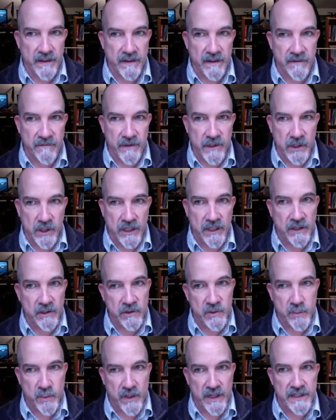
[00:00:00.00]
If you look at those
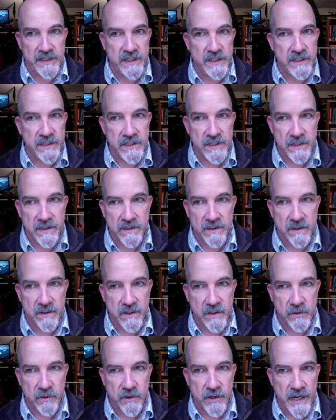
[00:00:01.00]
prices,
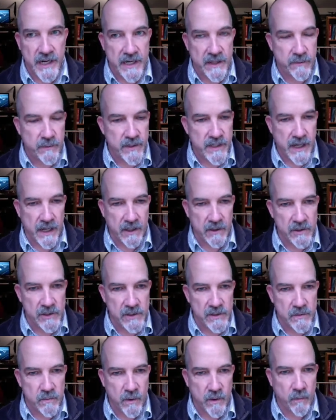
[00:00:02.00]

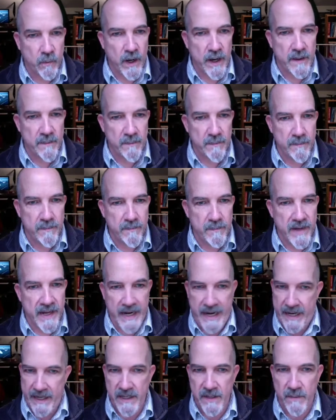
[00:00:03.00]
$283 one way,
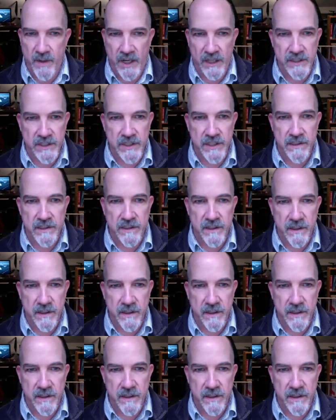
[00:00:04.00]
Manhattan to Boston,